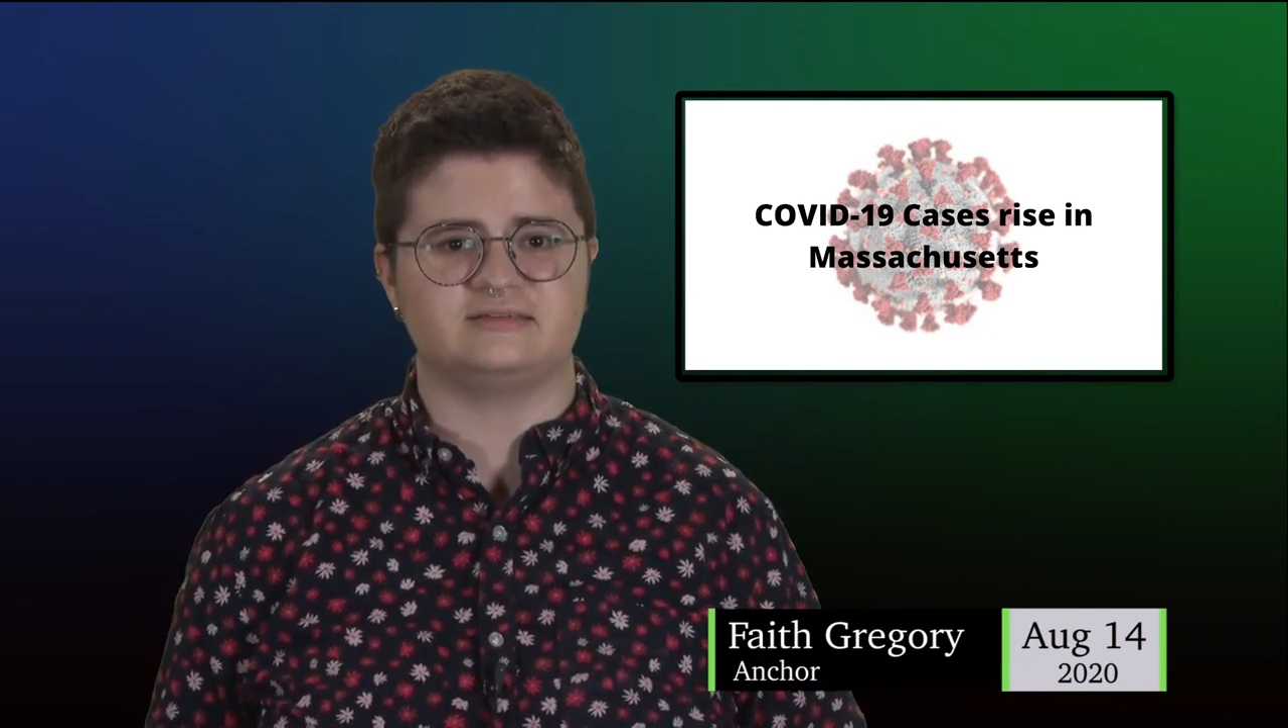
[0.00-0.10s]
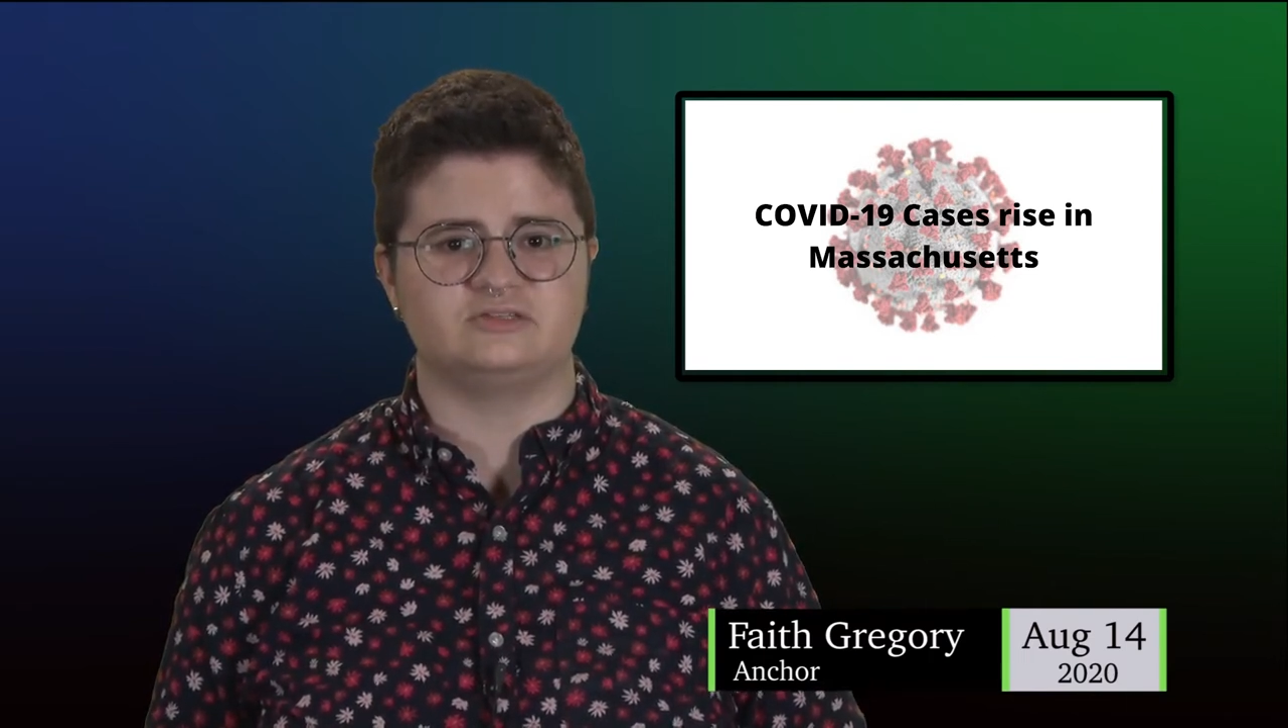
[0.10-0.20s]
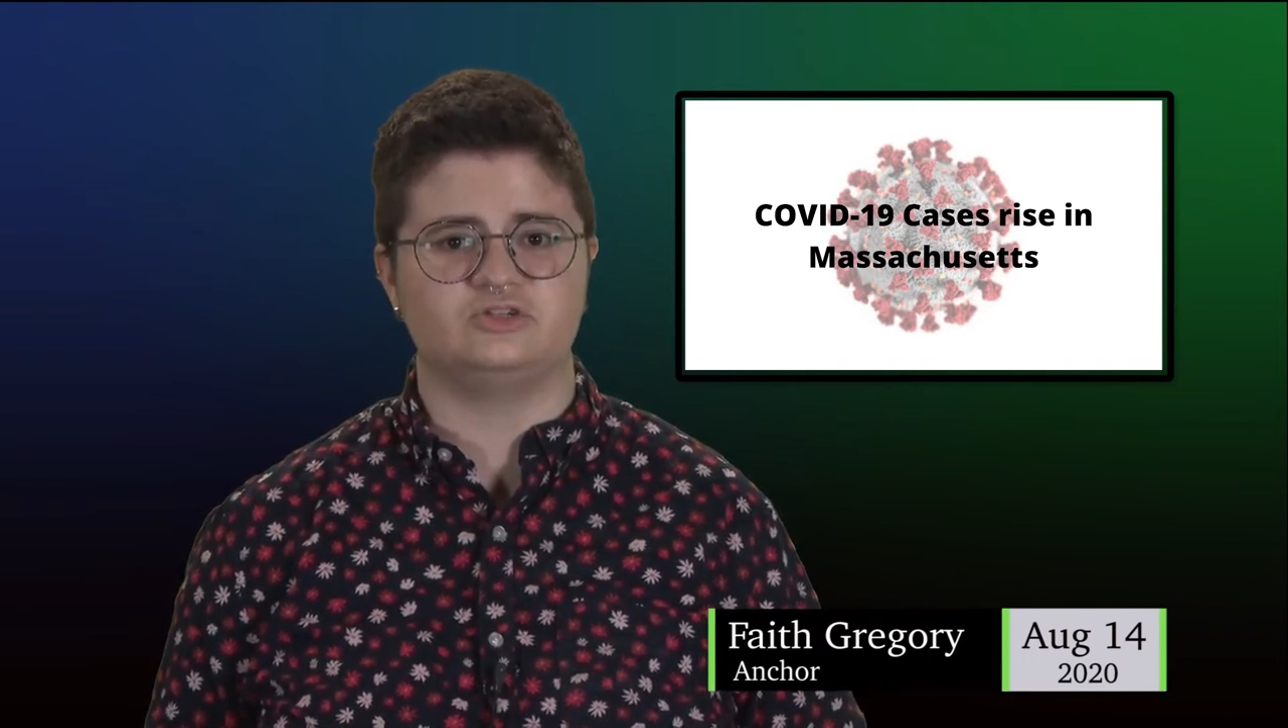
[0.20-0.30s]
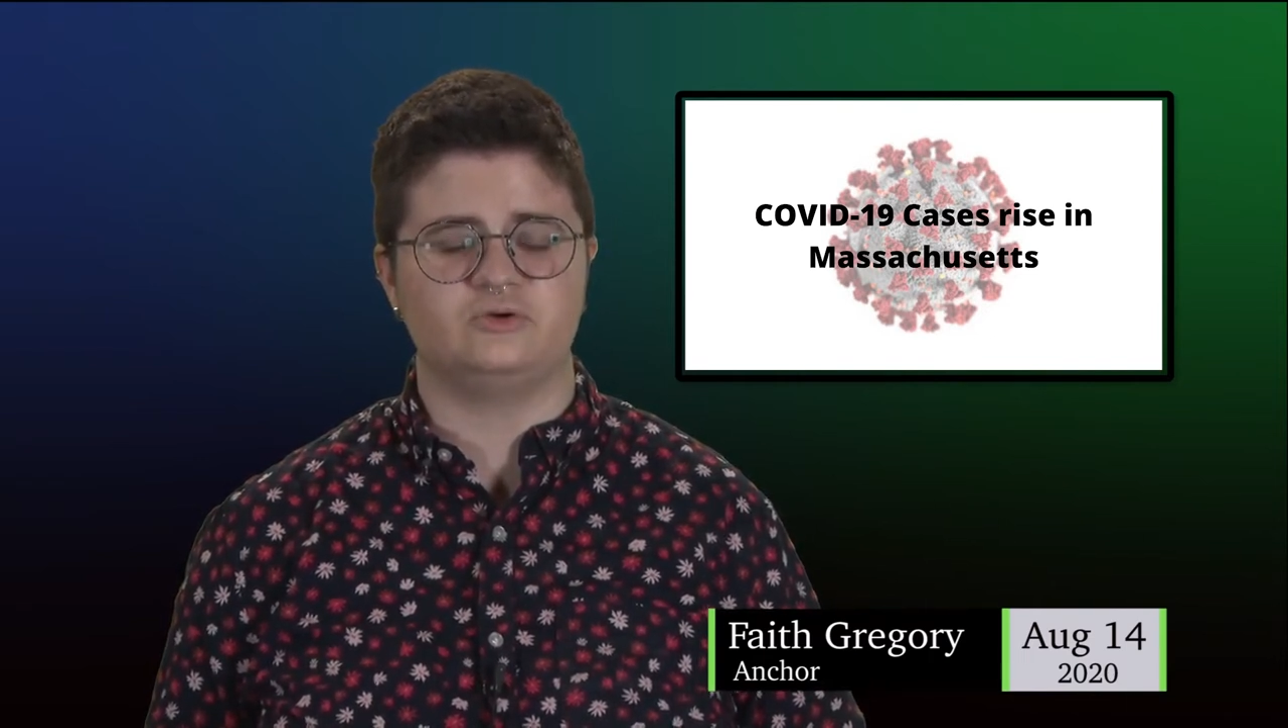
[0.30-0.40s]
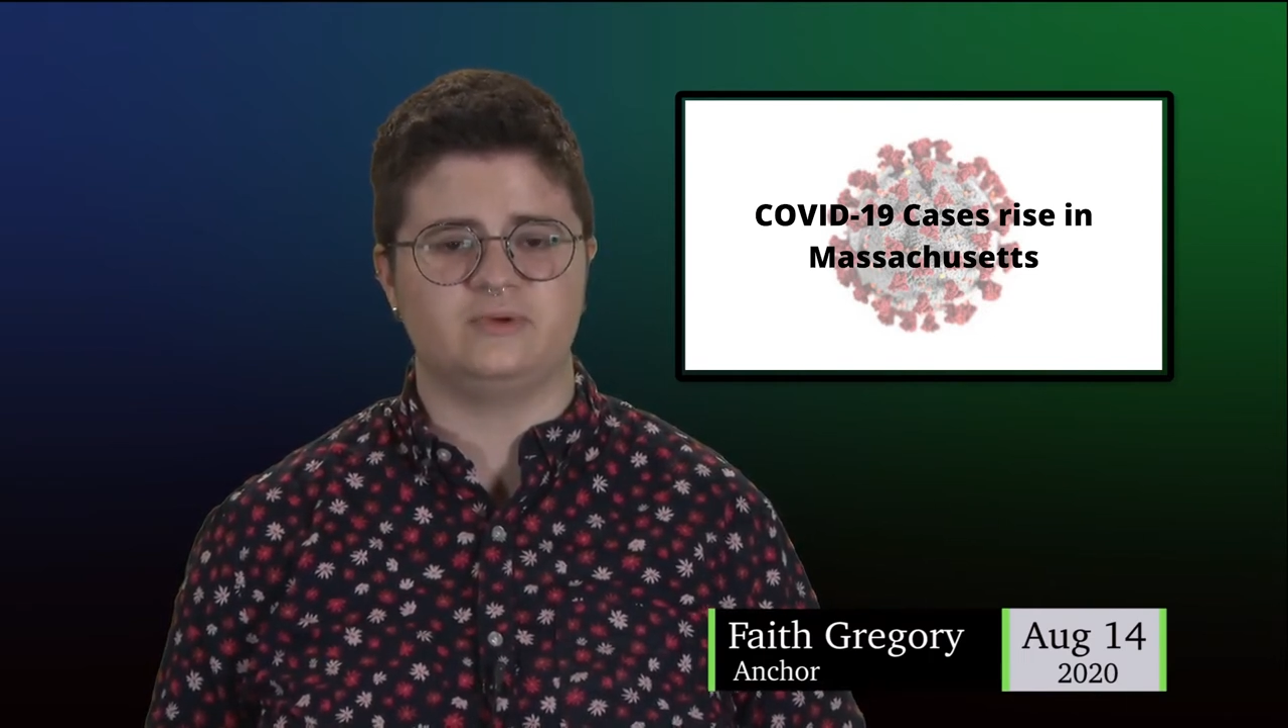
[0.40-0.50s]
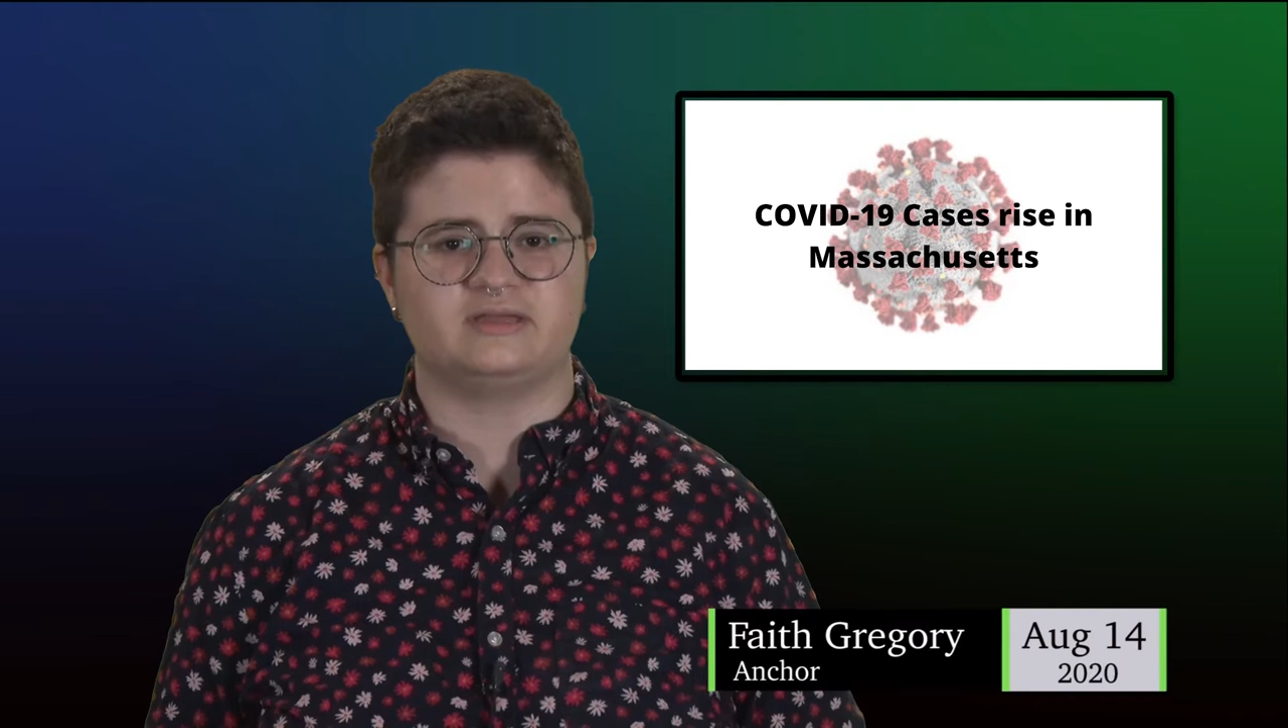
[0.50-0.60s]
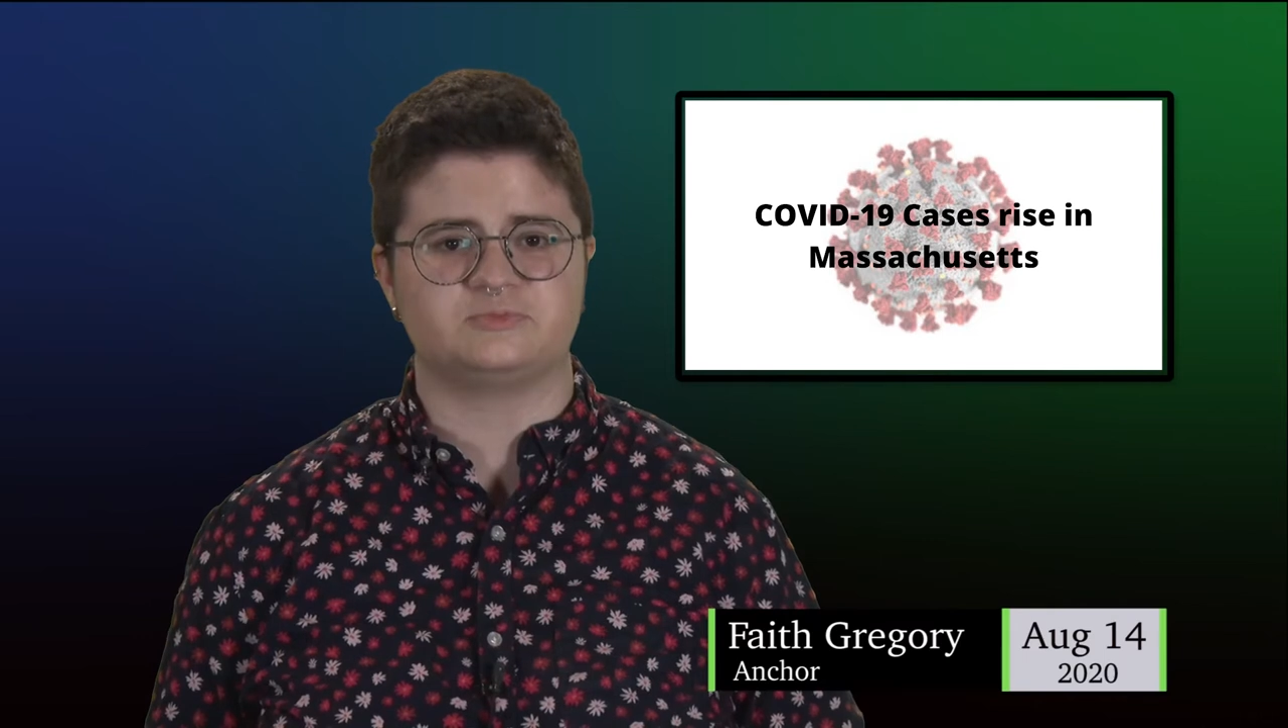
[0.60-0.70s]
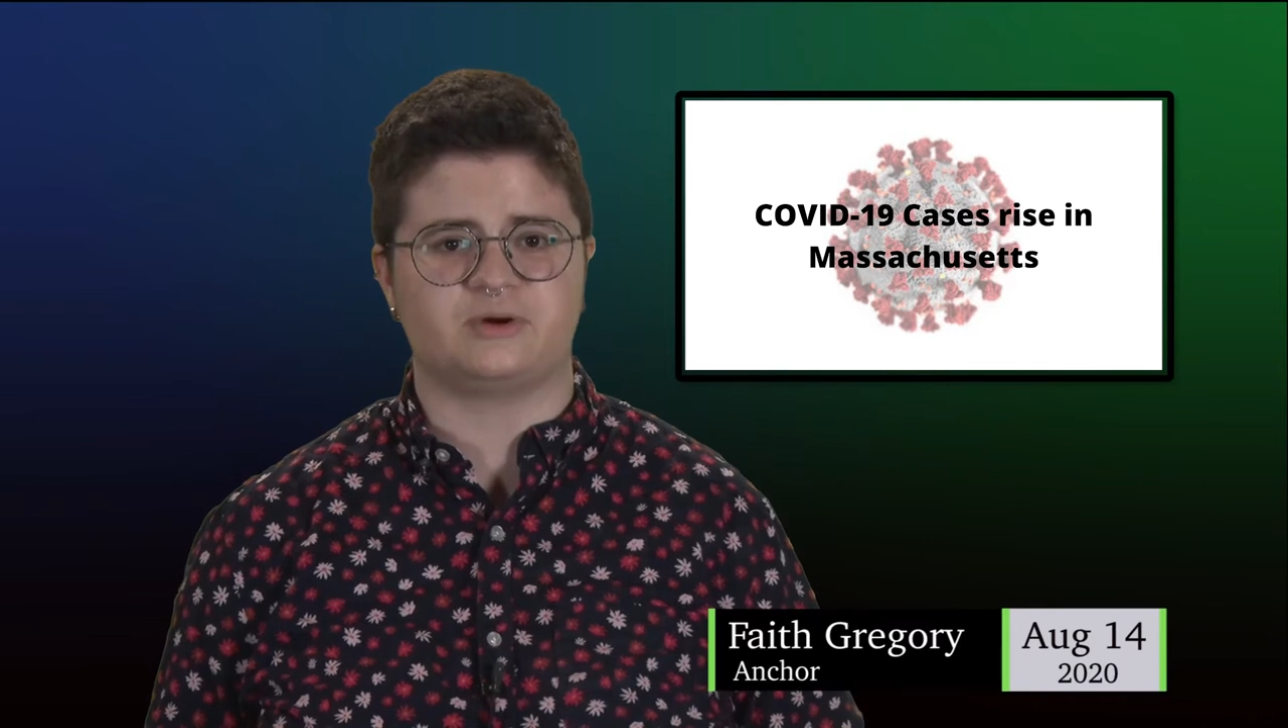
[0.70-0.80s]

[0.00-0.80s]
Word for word: in two weeks